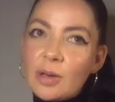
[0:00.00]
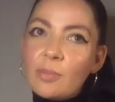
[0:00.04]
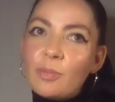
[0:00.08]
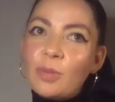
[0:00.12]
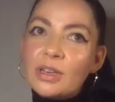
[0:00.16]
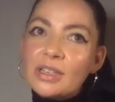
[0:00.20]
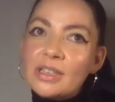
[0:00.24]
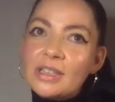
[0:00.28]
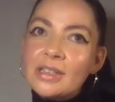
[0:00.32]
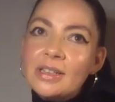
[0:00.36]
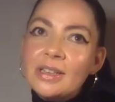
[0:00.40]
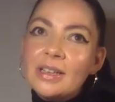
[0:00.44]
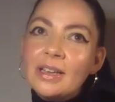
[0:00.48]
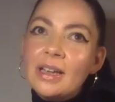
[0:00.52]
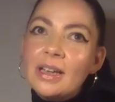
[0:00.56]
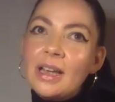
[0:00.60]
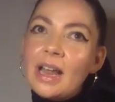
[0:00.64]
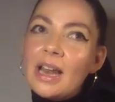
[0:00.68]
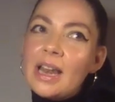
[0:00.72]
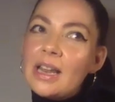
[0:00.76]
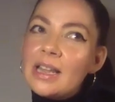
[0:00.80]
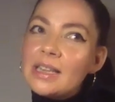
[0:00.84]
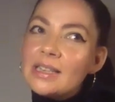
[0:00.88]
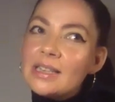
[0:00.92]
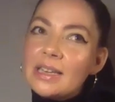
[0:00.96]
But
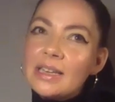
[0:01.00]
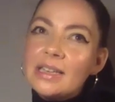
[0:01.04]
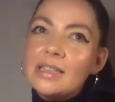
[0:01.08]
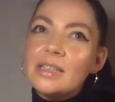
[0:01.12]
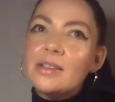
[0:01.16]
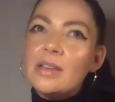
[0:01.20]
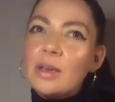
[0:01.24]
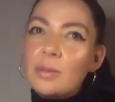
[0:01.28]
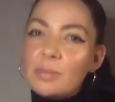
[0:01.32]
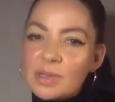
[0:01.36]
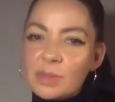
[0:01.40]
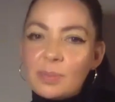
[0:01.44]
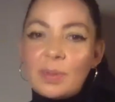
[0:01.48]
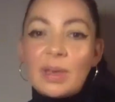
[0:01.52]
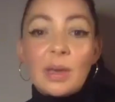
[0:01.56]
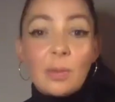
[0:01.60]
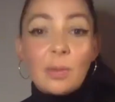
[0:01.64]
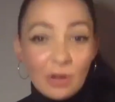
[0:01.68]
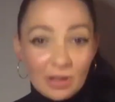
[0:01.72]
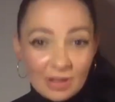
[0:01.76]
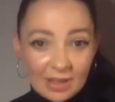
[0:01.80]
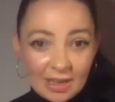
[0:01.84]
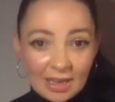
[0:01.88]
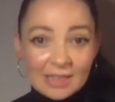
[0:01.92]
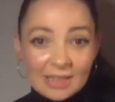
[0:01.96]
listening to him speak
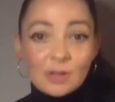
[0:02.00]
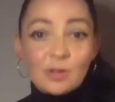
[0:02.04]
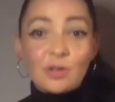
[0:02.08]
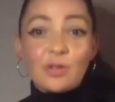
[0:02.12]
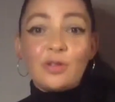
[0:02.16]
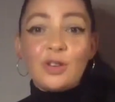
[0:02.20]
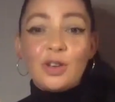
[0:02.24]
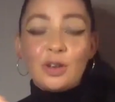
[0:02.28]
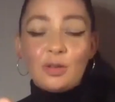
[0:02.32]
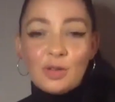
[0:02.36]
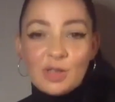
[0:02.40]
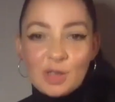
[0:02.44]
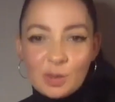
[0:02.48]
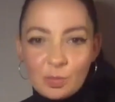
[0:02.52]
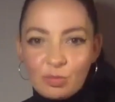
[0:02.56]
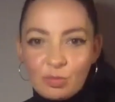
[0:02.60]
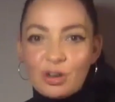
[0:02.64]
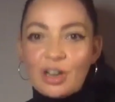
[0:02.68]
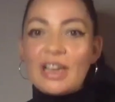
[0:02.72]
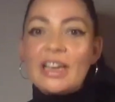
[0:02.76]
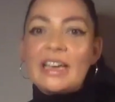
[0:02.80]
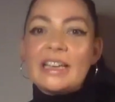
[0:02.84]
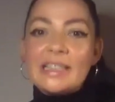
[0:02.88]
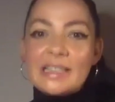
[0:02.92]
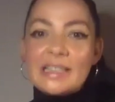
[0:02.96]
about that sort of you know
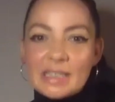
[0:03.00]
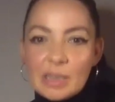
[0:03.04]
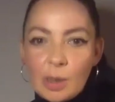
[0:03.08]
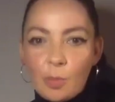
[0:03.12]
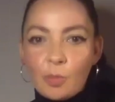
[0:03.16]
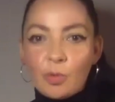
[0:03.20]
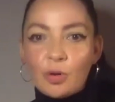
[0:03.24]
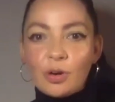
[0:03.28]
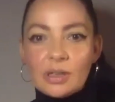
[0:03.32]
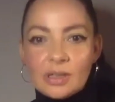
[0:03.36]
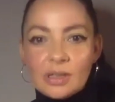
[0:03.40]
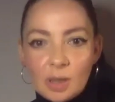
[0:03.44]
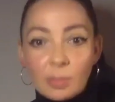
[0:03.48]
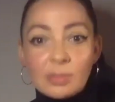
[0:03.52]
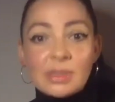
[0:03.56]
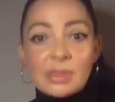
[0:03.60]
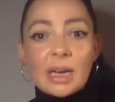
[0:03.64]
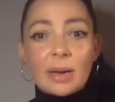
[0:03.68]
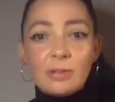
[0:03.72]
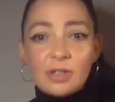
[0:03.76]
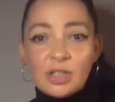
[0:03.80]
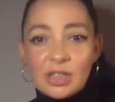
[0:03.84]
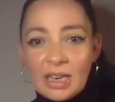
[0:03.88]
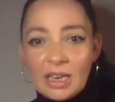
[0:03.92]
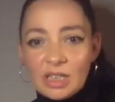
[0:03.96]
spring and summer, and
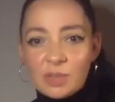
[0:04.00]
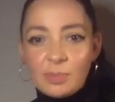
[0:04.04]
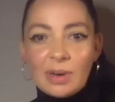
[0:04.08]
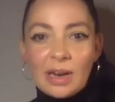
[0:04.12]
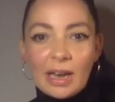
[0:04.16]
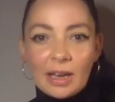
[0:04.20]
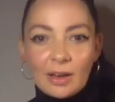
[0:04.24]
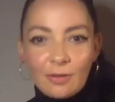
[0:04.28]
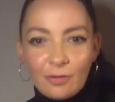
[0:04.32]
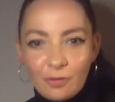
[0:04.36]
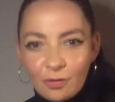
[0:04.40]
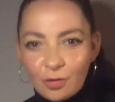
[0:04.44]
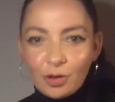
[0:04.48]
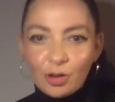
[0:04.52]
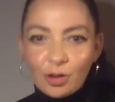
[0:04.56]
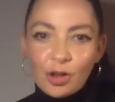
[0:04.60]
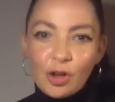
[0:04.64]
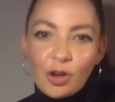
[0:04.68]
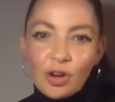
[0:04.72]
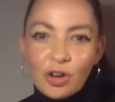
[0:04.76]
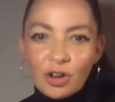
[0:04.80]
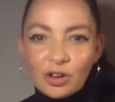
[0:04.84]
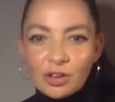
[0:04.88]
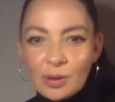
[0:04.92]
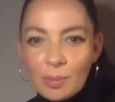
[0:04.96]
sometimes you need to be like full
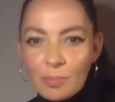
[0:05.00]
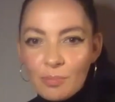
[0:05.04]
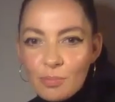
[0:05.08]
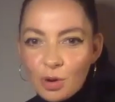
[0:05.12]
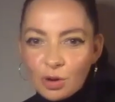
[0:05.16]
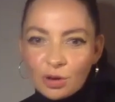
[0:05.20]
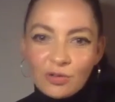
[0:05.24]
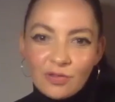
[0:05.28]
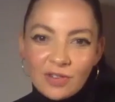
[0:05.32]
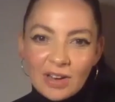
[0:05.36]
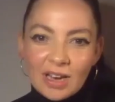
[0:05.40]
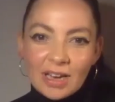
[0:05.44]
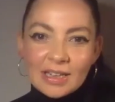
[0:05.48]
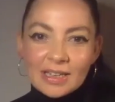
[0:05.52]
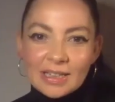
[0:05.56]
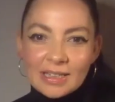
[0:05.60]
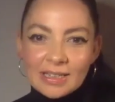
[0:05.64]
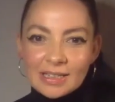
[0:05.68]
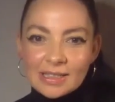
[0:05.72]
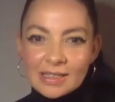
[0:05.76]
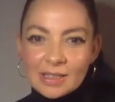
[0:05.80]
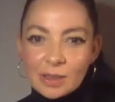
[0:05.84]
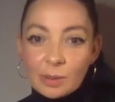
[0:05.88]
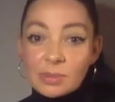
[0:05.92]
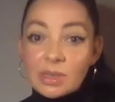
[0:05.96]
on and motivated,
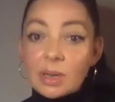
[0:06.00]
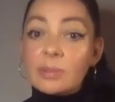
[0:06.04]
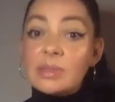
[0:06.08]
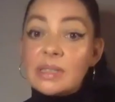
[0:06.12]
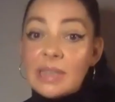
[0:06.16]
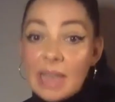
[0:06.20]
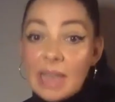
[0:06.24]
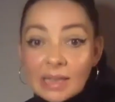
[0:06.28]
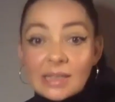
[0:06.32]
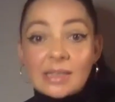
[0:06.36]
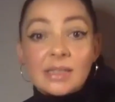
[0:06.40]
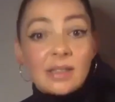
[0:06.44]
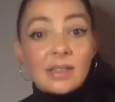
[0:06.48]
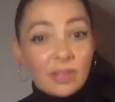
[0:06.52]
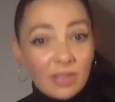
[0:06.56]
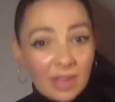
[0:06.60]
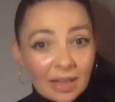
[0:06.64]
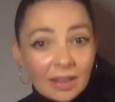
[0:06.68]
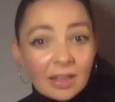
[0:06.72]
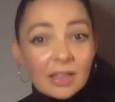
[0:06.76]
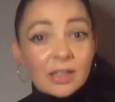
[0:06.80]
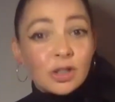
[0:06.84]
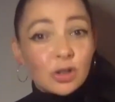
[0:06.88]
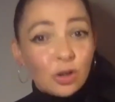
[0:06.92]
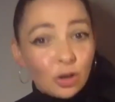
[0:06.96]
and sometimes that's the thing
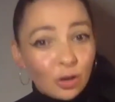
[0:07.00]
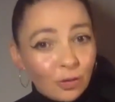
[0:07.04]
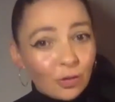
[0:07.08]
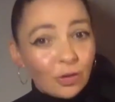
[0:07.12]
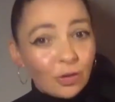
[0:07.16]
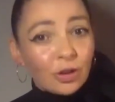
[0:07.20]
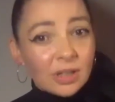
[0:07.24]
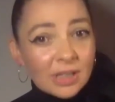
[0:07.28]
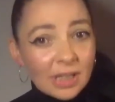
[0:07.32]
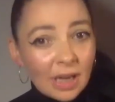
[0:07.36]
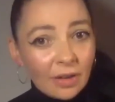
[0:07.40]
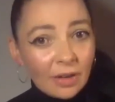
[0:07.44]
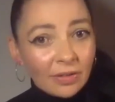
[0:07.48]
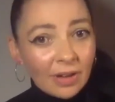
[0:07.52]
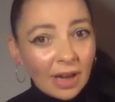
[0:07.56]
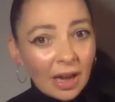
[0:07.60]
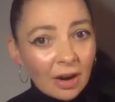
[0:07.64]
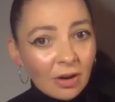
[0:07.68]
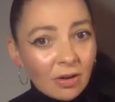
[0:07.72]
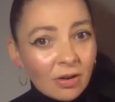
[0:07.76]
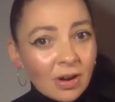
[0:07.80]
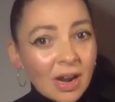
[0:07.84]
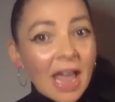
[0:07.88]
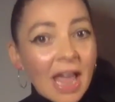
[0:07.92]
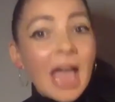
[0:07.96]
that's good for your self
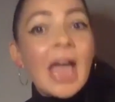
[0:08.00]
care.